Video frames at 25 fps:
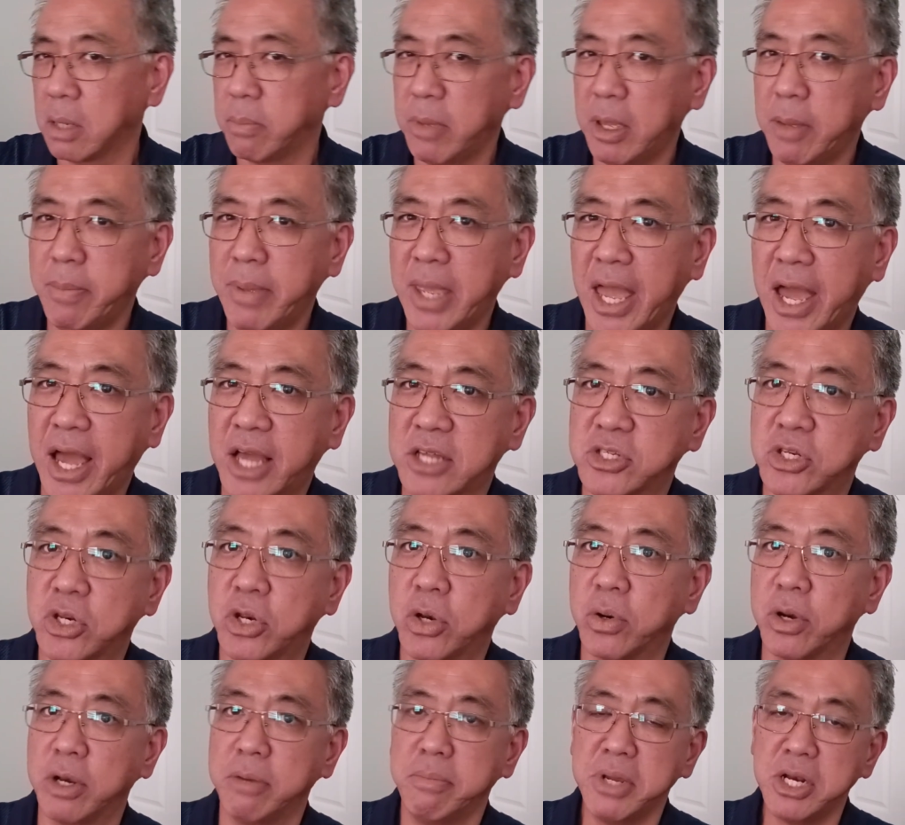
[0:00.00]
Maybe
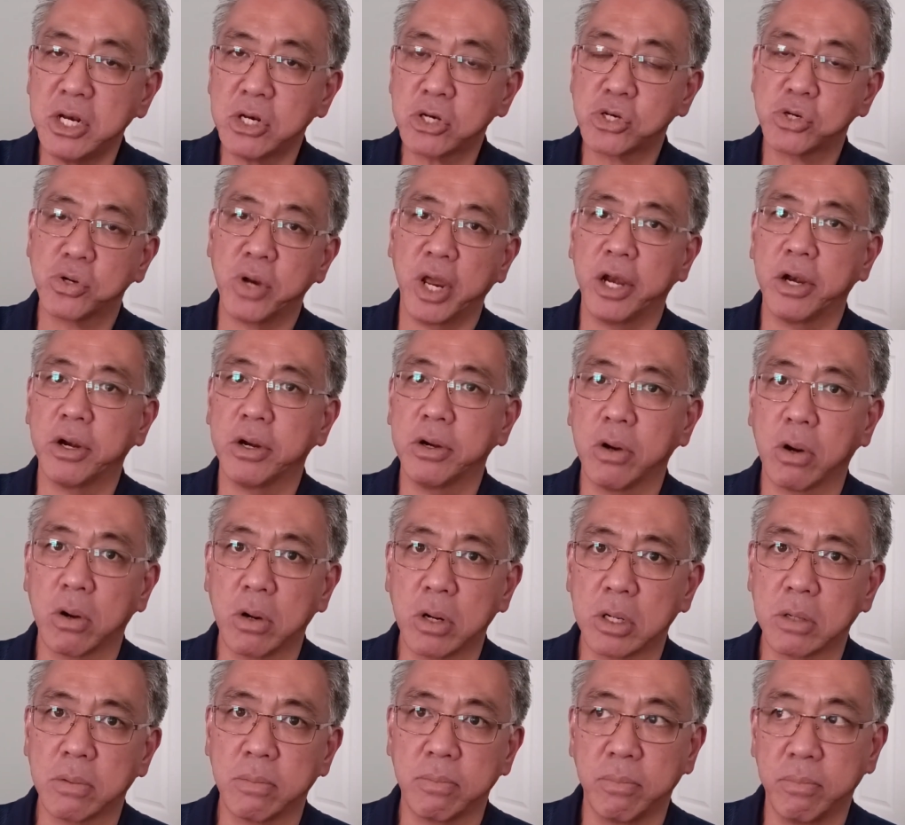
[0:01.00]
ask your administrator,
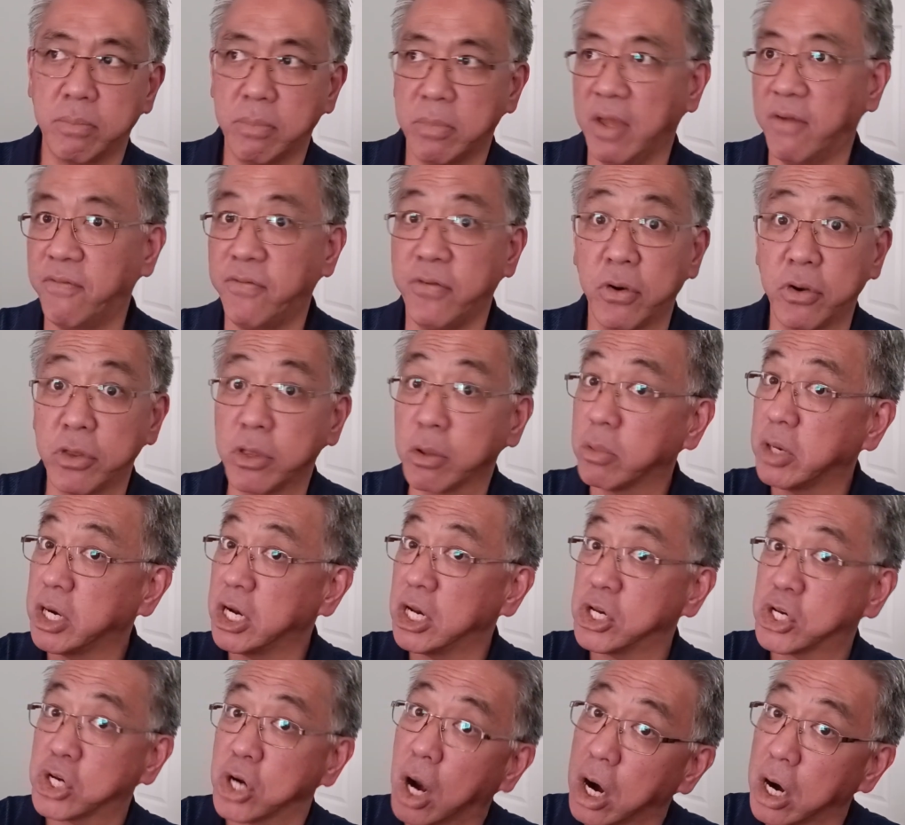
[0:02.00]
or if you're the
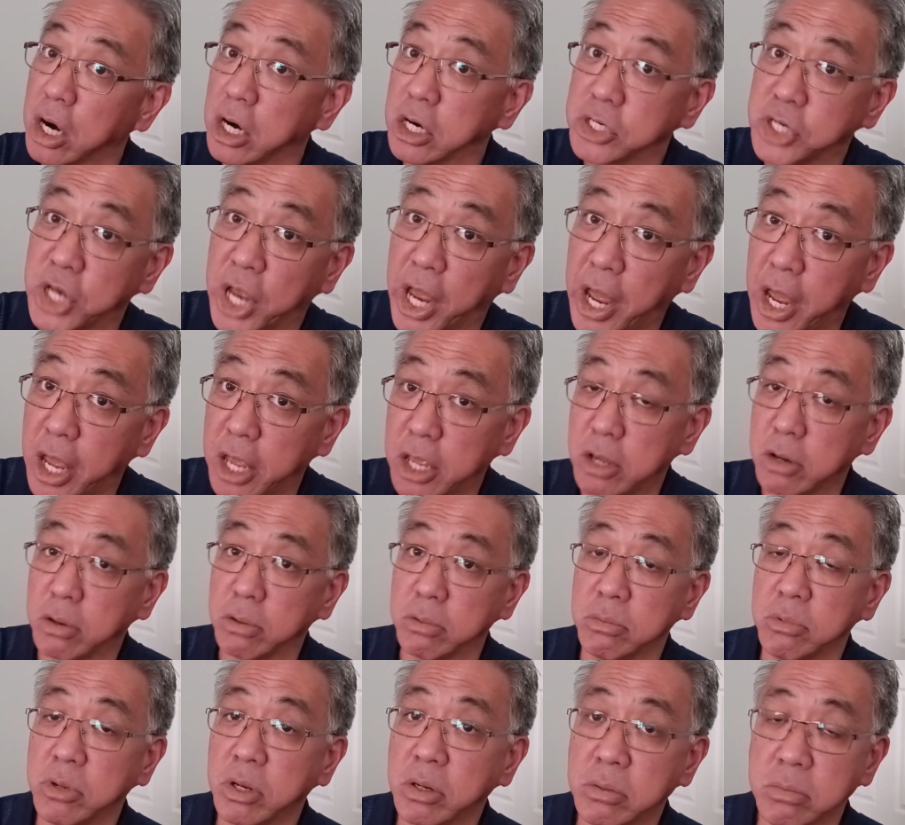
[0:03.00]
one in charge, hey, you
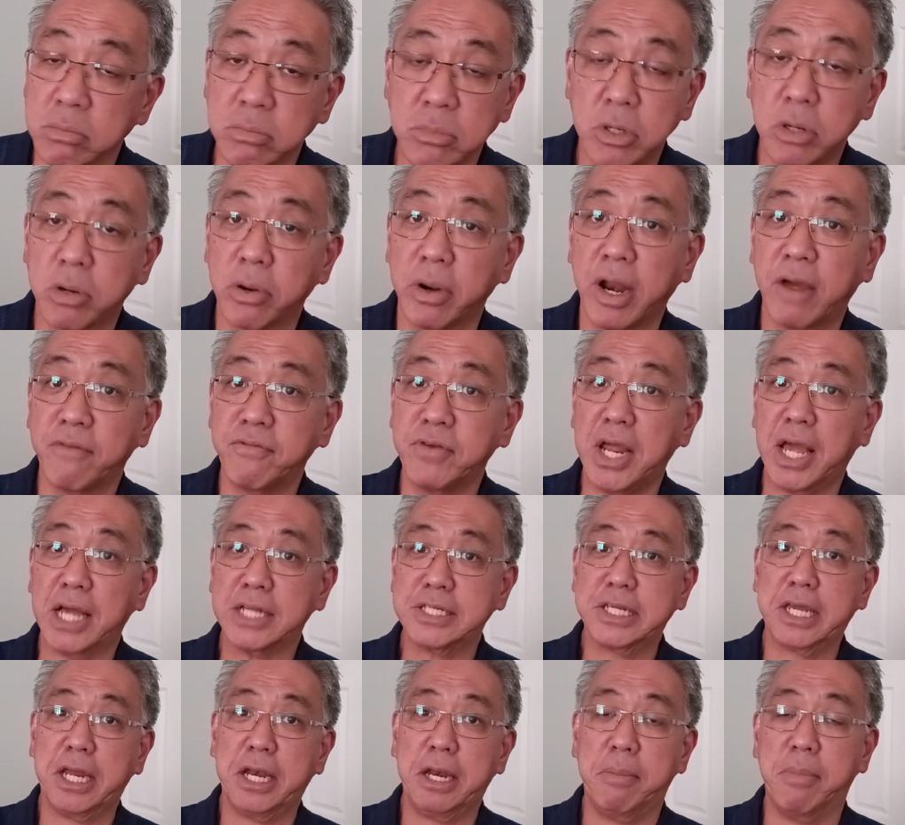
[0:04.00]
don't have to
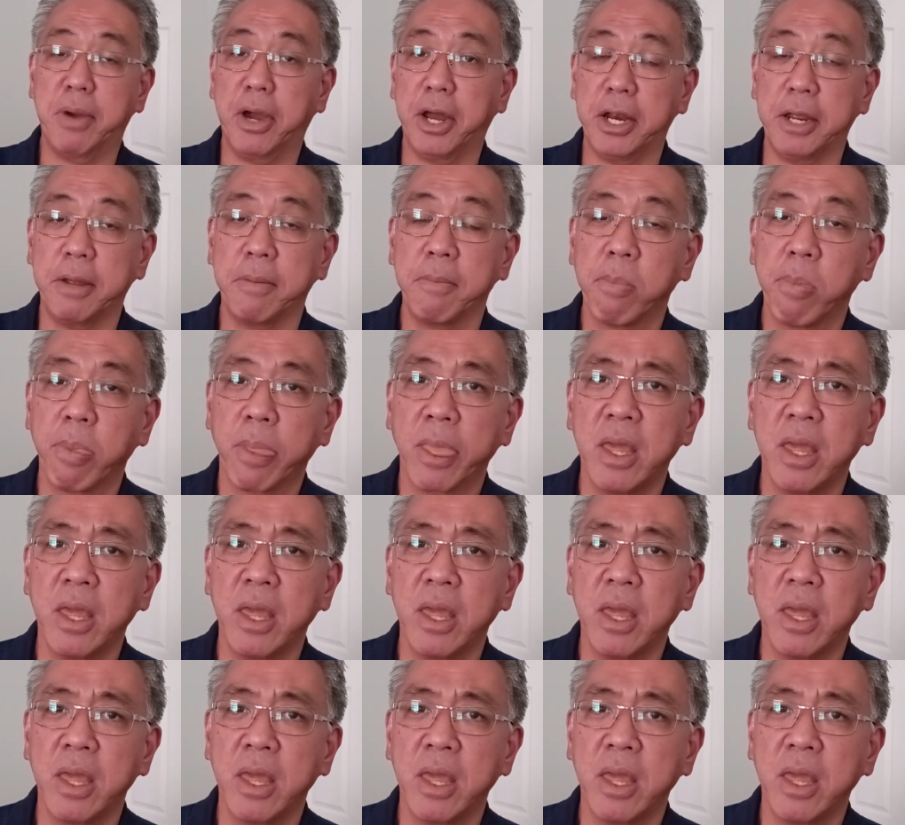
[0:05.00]
ask anybody.